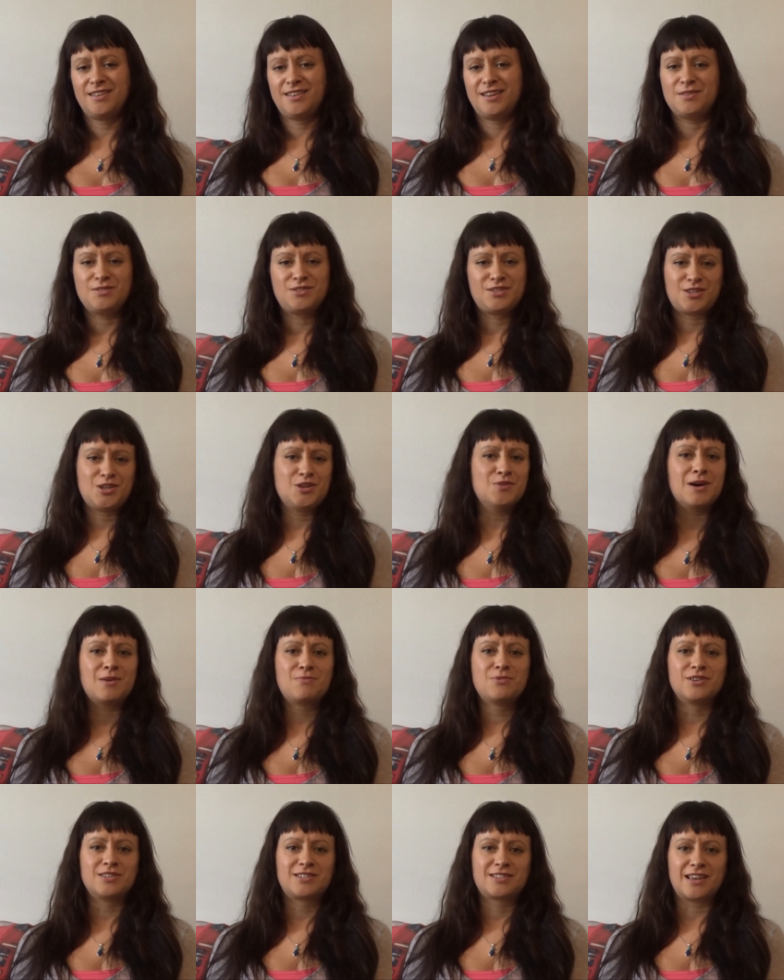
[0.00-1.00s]
it was just who I
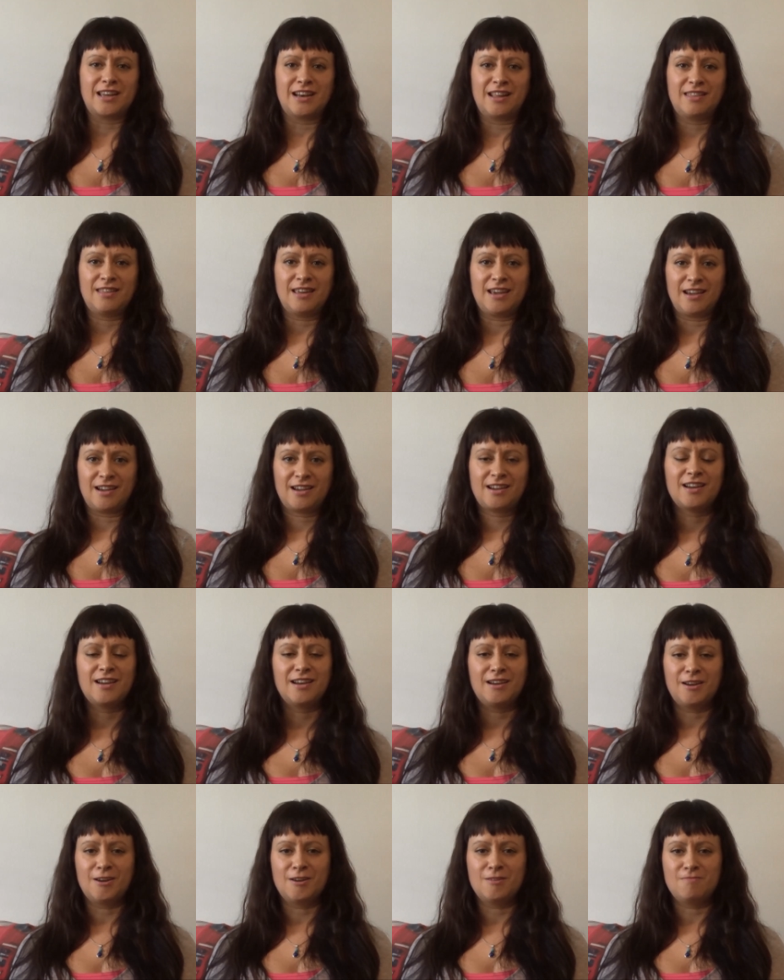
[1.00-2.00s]
was kind of thing.
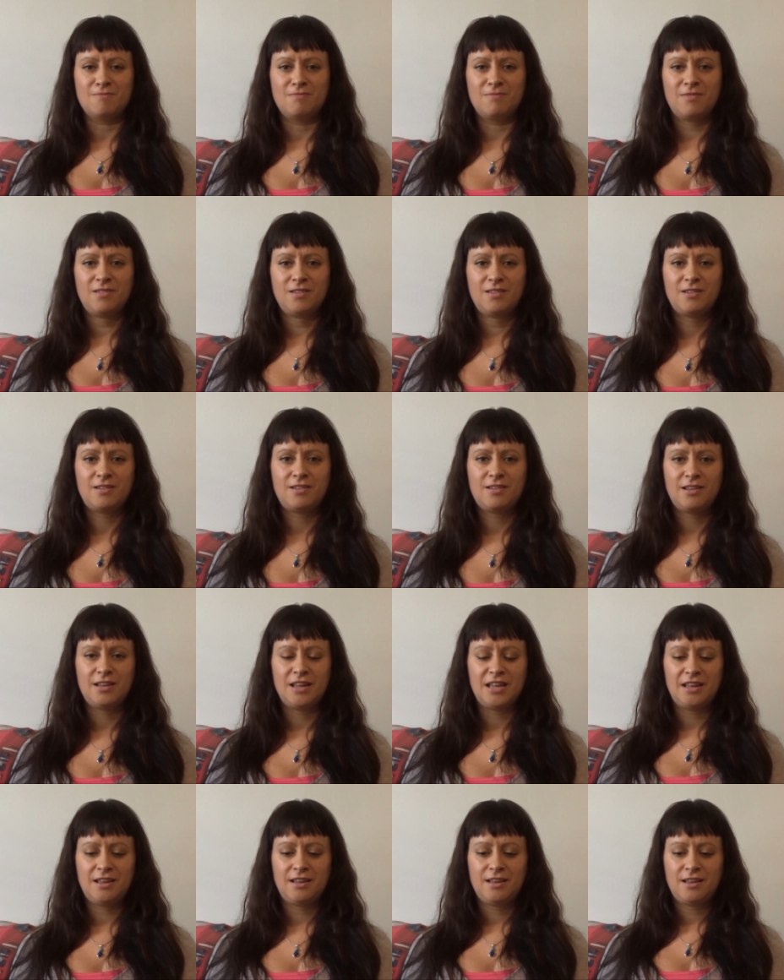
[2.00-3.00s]
Um,
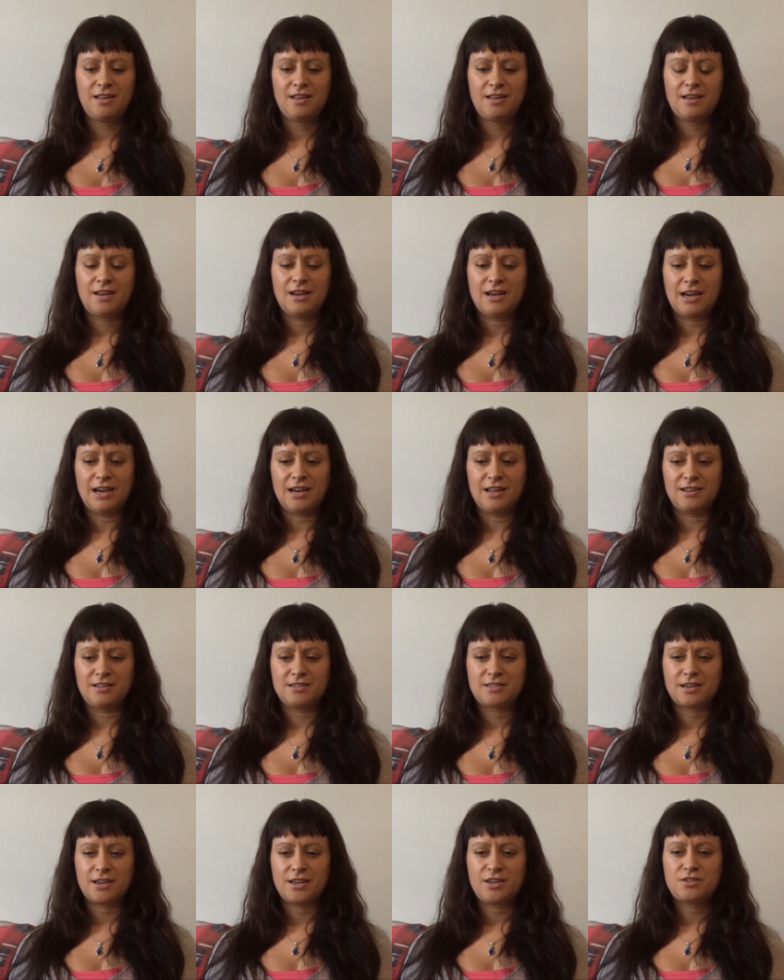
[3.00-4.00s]

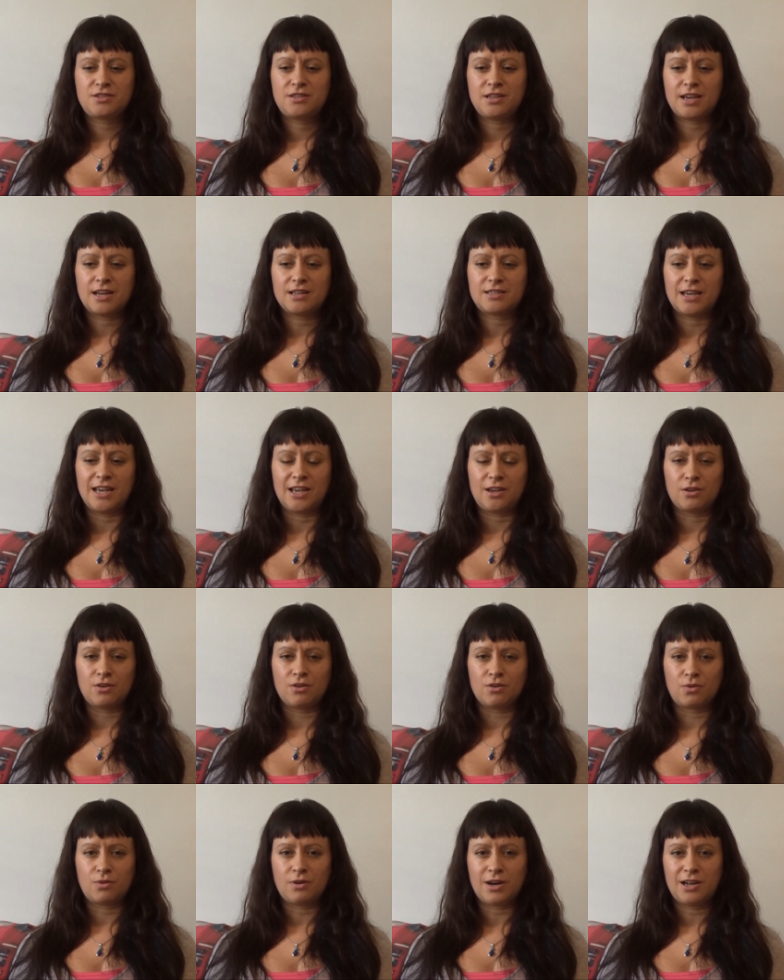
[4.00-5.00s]
and I used to get taken
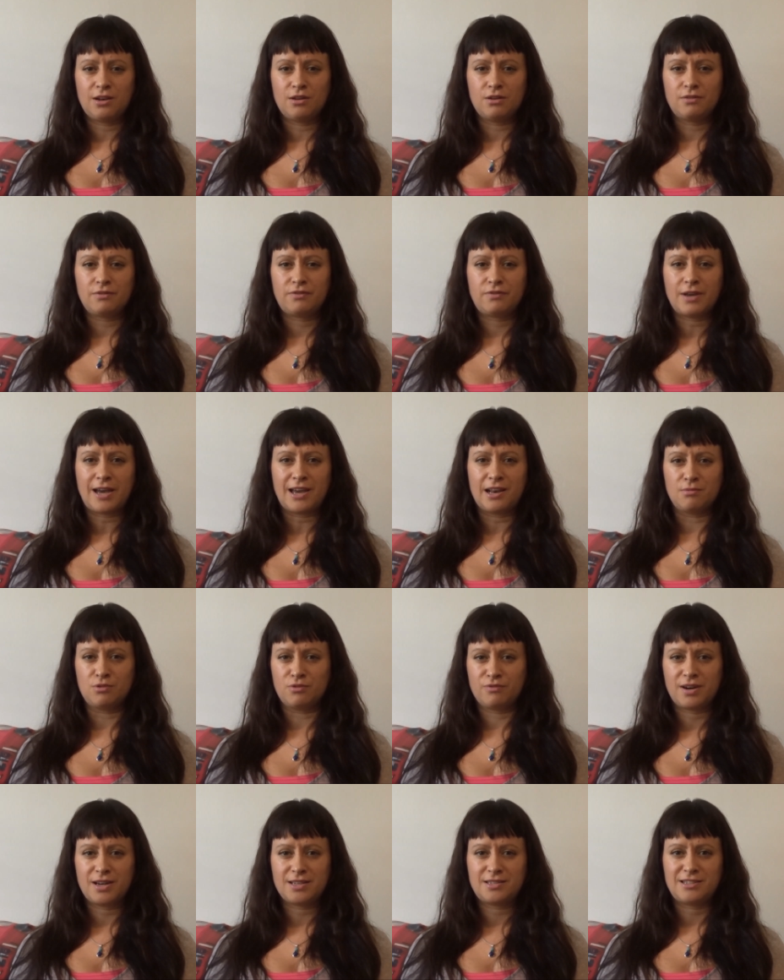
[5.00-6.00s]
on quite a lot of animal
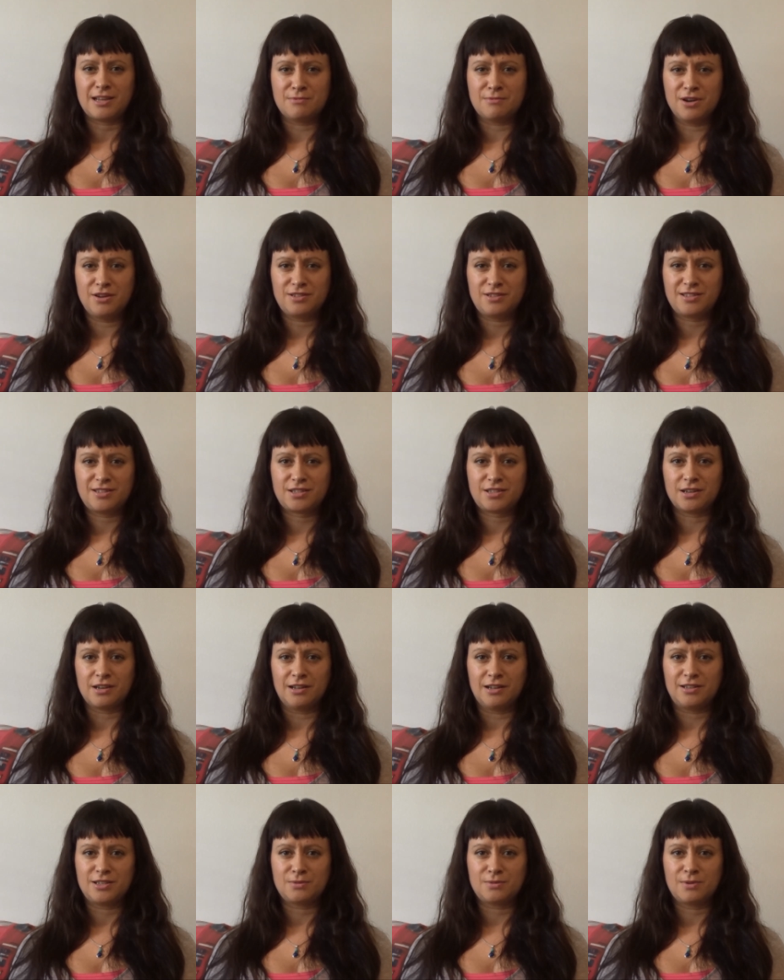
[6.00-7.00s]
rights demos as a
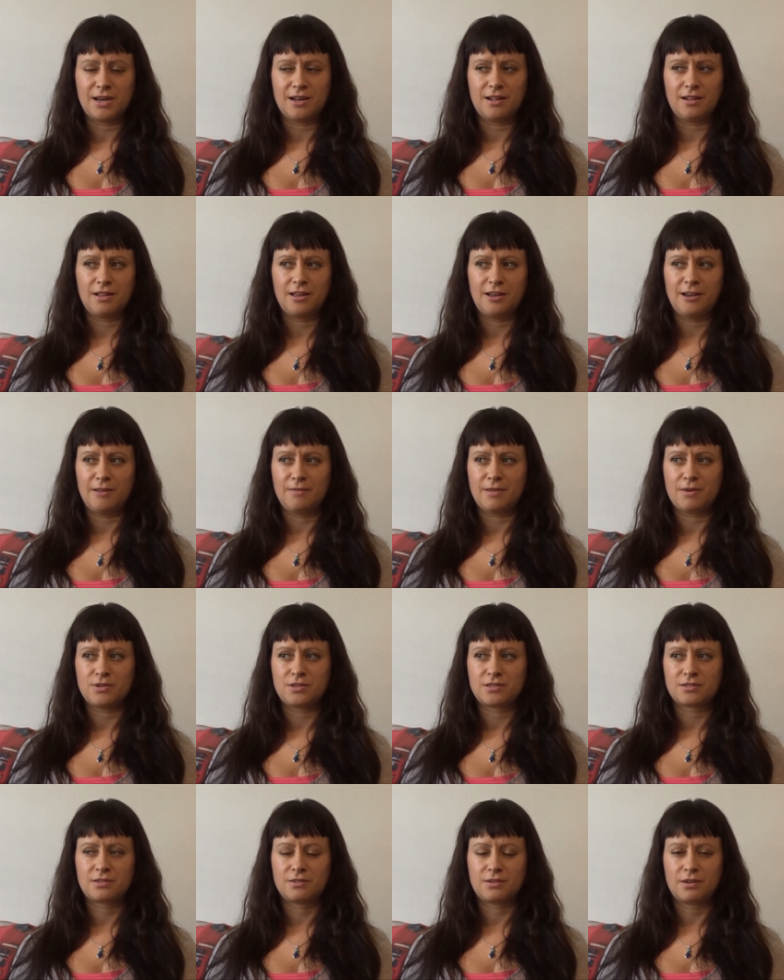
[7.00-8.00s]
child as well, and that
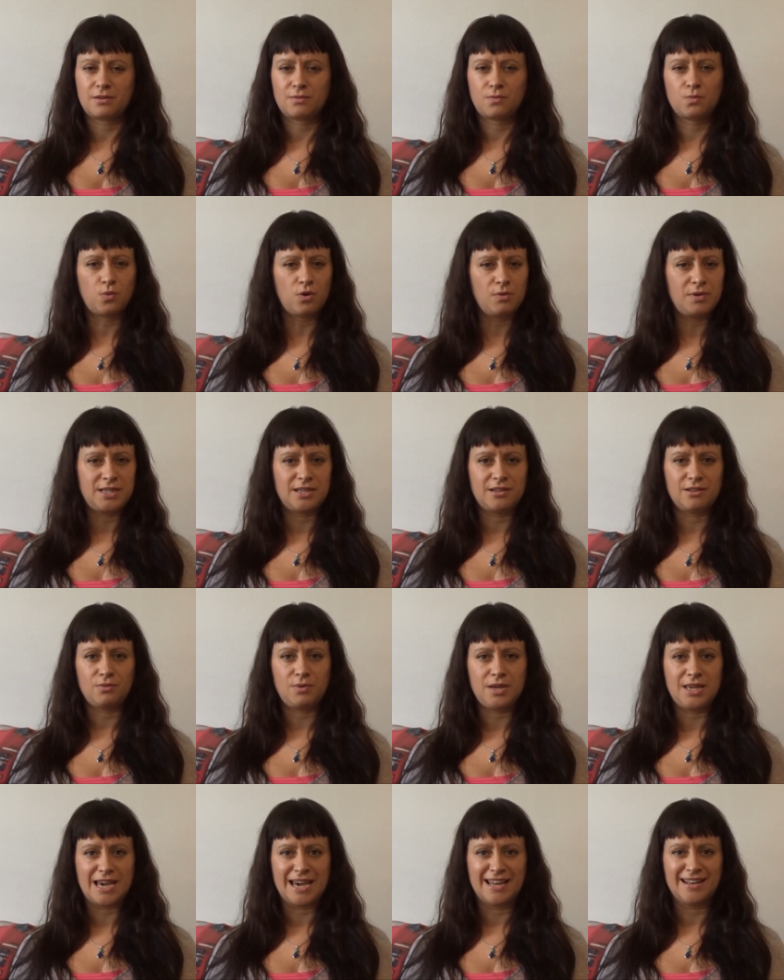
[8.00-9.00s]
was what we did at the
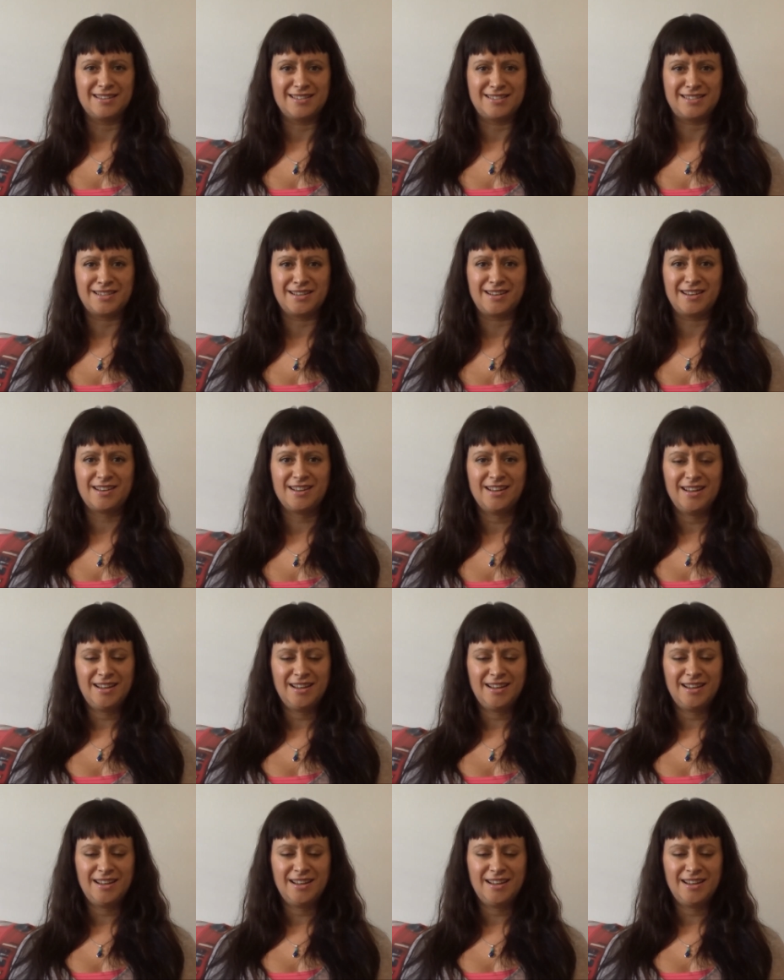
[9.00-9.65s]
weekends. And